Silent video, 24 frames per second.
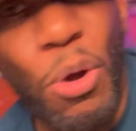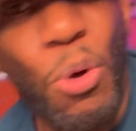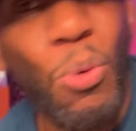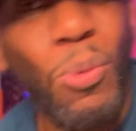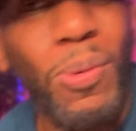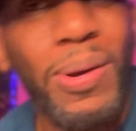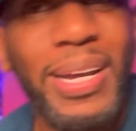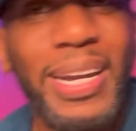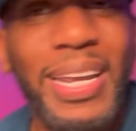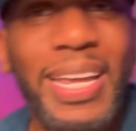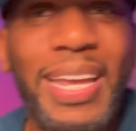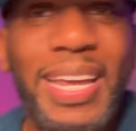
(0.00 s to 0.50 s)

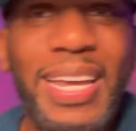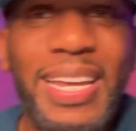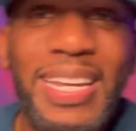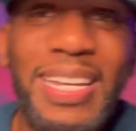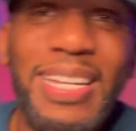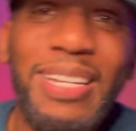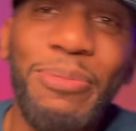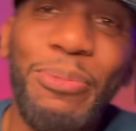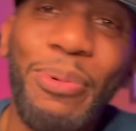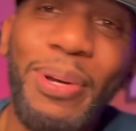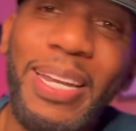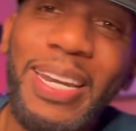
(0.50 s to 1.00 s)
what a
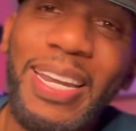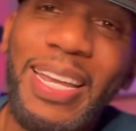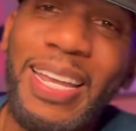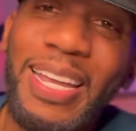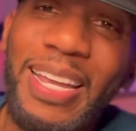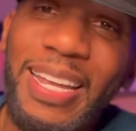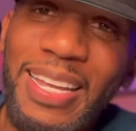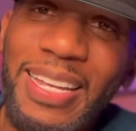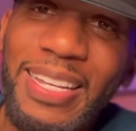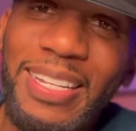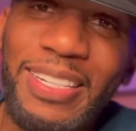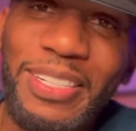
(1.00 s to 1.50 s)
heat, what a
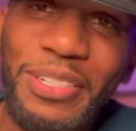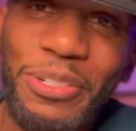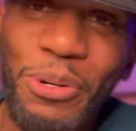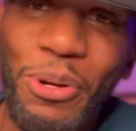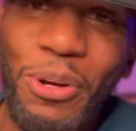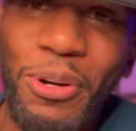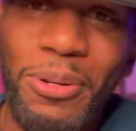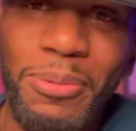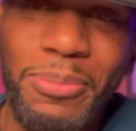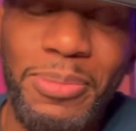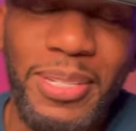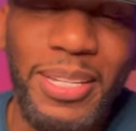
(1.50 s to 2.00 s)
heat. You know
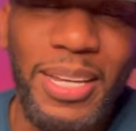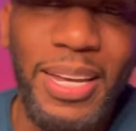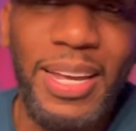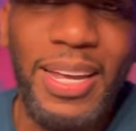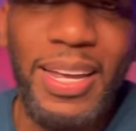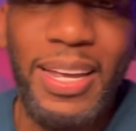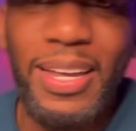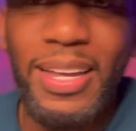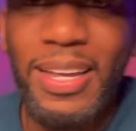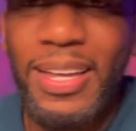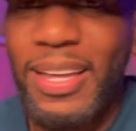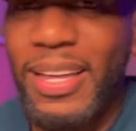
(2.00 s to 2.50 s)
what I'm
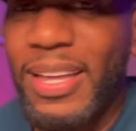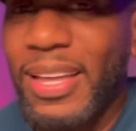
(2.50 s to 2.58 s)
saying?